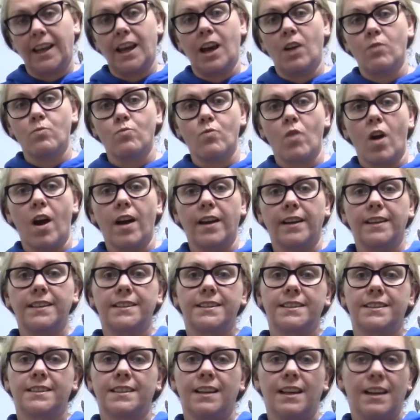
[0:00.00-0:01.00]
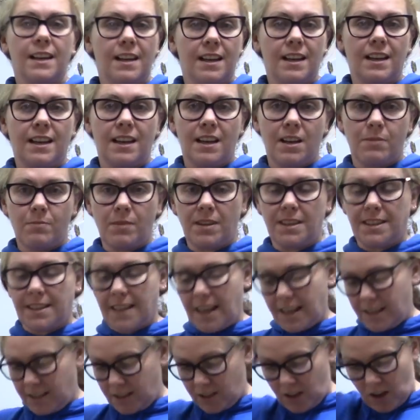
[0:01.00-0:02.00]
and rice. My
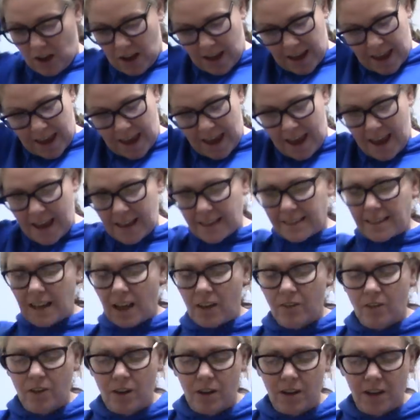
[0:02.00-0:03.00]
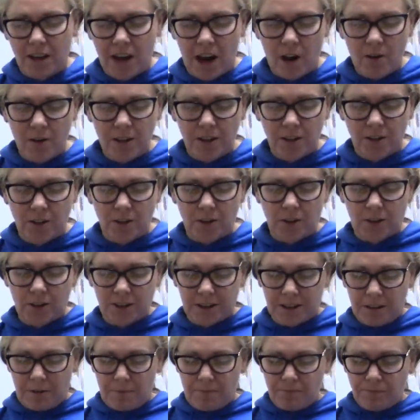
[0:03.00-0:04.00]
son's got his, I've got curry
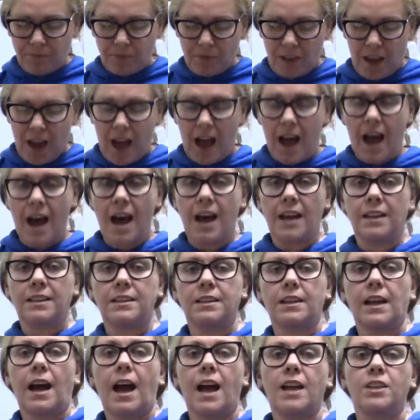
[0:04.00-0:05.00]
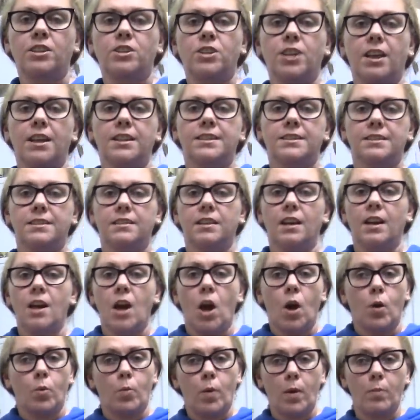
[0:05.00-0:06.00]
sauce, and I just,
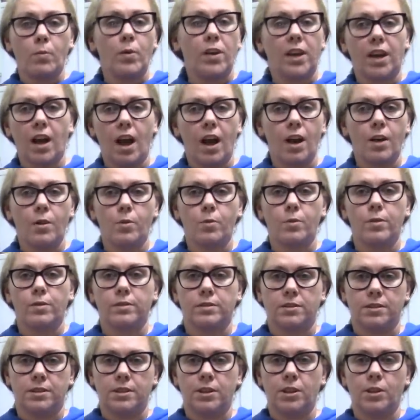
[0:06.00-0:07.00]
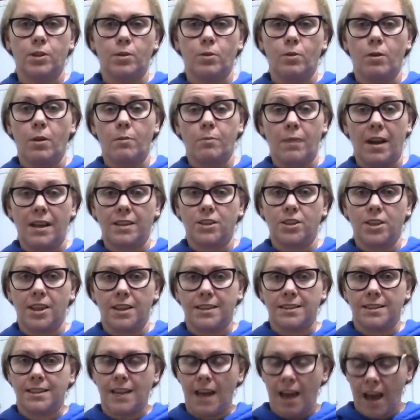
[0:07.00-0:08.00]
when we go to
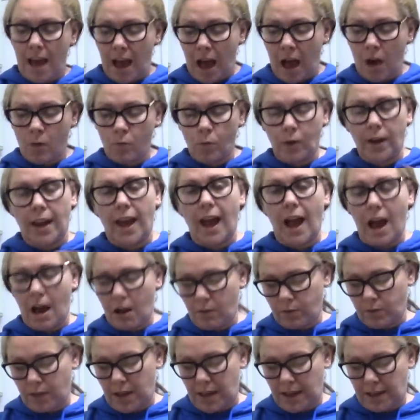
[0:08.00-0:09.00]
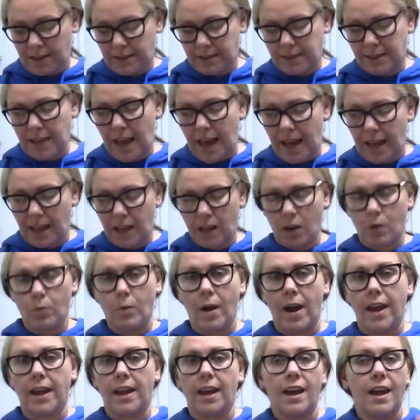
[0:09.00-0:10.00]
Manchester and we have this
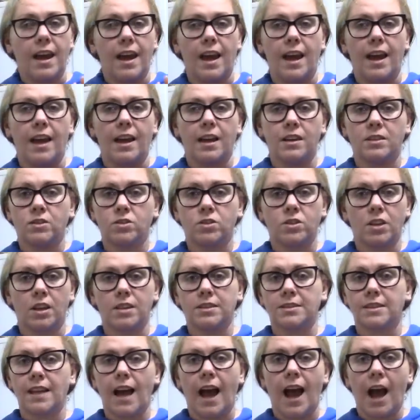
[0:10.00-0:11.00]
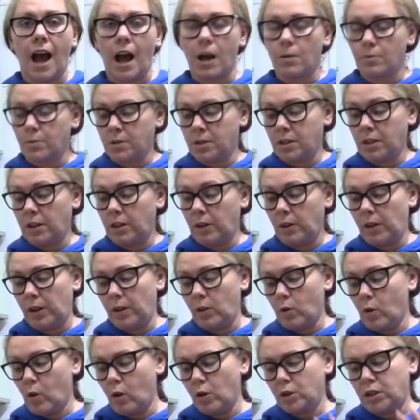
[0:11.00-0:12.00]
takeaway, it is just absolutely
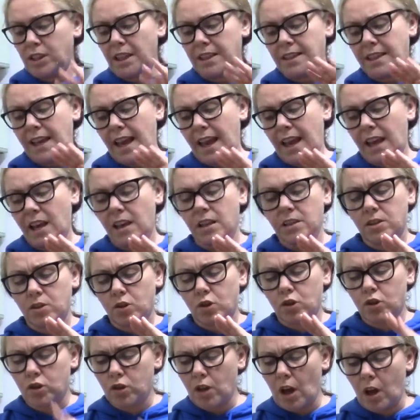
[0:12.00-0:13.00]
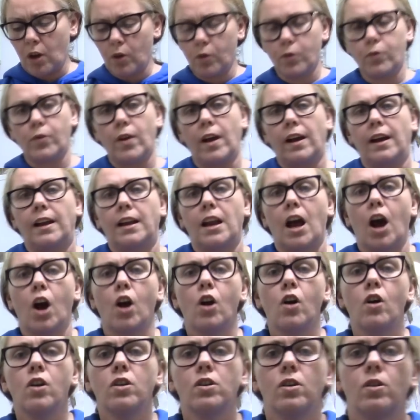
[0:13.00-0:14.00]
gorgeous. It is so filling.
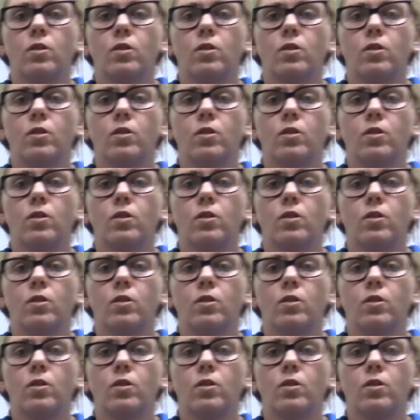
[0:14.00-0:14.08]
Look at